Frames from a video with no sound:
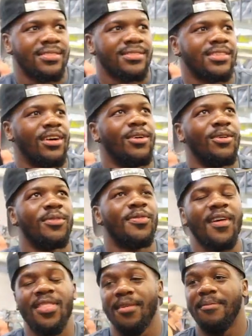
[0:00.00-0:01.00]
So
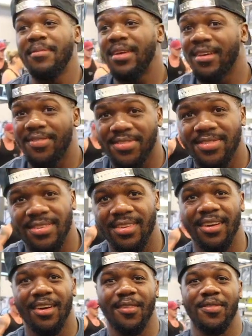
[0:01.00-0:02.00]
for the myths
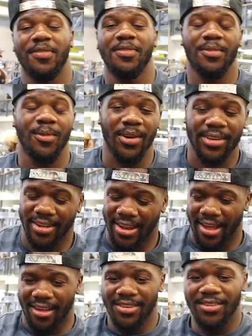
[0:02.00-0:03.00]
of working
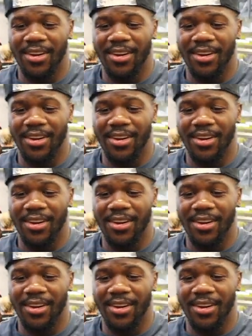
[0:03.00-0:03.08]
out, you